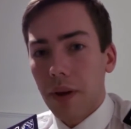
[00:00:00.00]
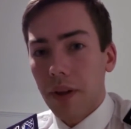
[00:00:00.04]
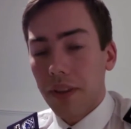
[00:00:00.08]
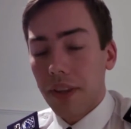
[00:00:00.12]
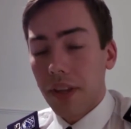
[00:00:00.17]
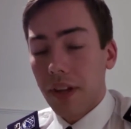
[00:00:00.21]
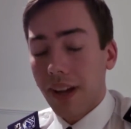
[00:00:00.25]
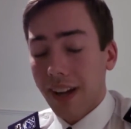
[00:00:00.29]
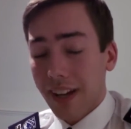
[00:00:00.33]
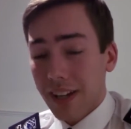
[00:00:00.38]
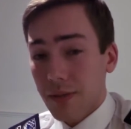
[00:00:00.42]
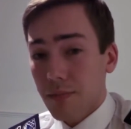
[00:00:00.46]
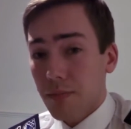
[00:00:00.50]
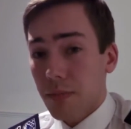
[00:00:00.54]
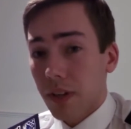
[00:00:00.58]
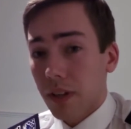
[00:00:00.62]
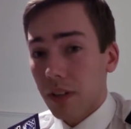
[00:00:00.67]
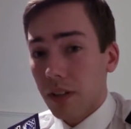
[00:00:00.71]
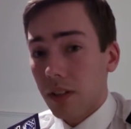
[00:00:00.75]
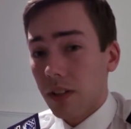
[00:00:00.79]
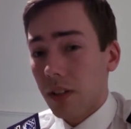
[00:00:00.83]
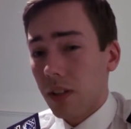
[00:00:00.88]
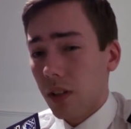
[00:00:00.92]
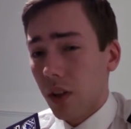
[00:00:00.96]
but there has
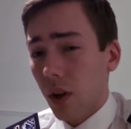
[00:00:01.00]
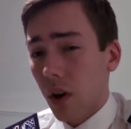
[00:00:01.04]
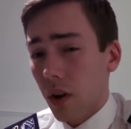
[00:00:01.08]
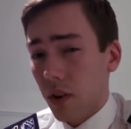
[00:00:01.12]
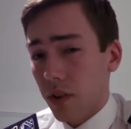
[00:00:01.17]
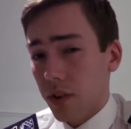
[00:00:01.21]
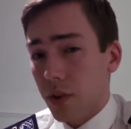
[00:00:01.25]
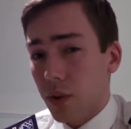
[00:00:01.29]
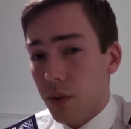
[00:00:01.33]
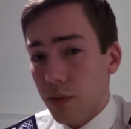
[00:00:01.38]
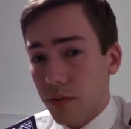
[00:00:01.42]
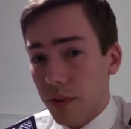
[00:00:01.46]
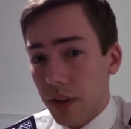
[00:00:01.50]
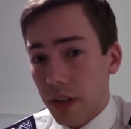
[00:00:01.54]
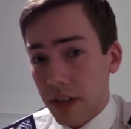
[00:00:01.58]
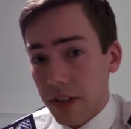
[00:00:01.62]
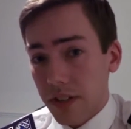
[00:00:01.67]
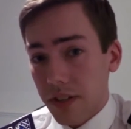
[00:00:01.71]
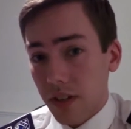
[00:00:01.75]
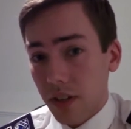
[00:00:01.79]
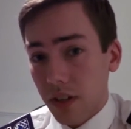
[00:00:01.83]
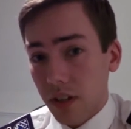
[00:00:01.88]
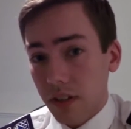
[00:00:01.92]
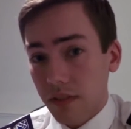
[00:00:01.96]
been a lot of new
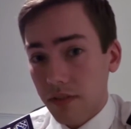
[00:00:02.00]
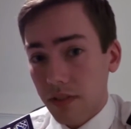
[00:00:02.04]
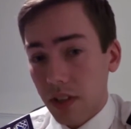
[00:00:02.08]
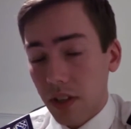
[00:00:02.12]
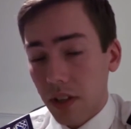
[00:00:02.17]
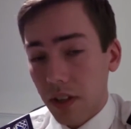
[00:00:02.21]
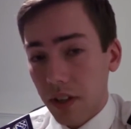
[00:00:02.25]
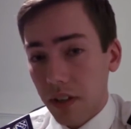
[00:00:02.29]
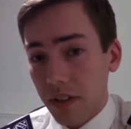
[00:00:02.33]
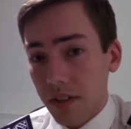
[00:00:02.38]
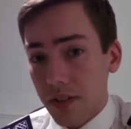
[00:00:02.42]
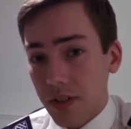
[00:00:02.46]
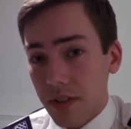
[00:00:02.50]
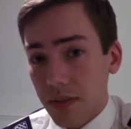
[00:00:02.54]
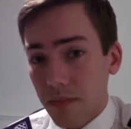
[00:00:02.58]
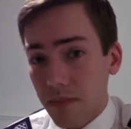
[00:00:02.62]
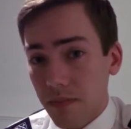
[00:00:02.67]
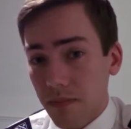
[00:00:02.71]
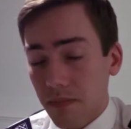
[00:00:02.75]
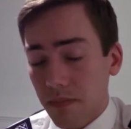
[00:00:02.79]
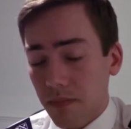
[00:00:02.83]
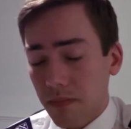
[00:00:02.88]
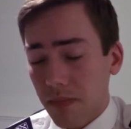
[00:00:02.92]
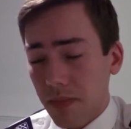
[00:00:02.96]
things that I've learned.
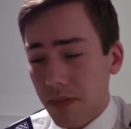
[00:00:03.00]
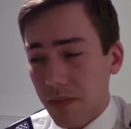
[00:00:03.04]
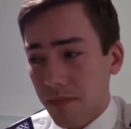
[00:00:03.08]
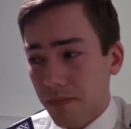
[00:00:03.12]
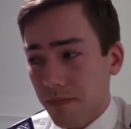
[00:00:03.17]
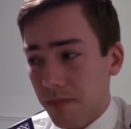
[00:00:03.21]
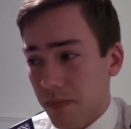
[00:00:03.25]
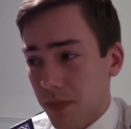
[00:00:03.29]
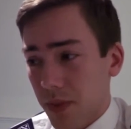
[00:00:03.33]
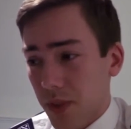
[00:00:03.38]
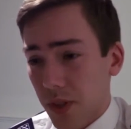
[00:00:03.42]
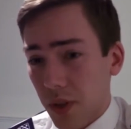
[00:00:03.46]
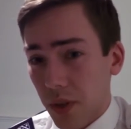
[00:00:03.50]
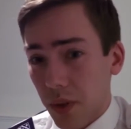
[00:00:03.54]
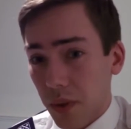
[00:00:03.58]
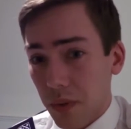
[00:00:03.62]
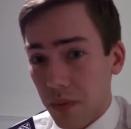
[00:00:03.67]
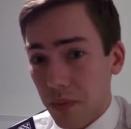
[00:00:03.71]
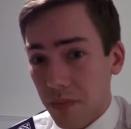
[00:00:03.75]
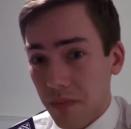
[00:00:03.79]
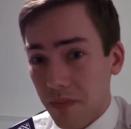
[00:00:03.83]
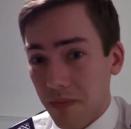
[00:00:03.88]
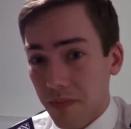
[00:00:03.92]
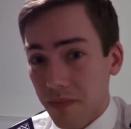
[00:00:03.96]

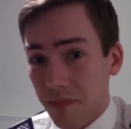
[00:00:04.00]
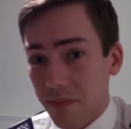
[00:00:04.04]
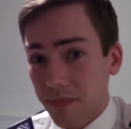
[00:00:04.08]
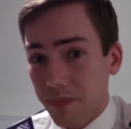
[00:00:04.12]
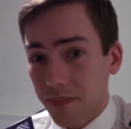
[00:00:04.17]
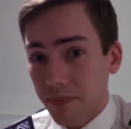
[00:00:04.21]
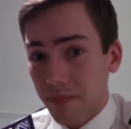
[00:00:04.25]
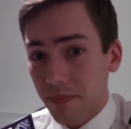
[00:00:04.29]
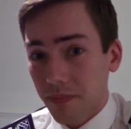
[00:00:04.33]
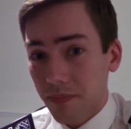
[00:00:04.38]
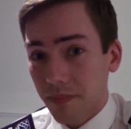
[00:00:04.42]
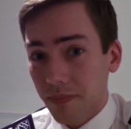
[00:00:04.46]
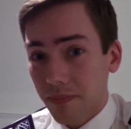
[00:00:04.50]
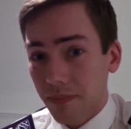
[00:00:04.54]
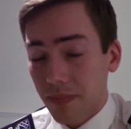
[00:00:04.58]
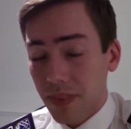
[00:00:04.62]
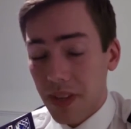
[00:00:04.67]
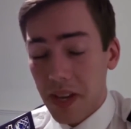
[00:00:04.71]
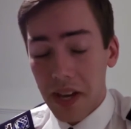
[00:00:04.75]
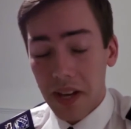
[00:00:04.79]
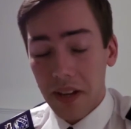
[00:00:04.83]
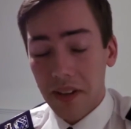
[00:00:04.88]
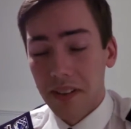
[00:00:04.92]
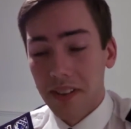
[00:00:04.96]
So,
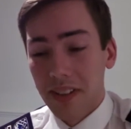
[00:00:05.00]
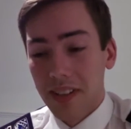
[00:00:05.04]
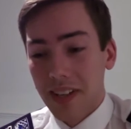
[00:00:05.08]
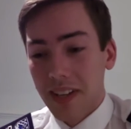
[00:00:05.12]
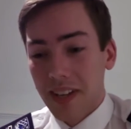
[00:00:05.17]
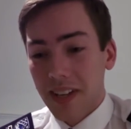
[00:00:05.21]
yeah.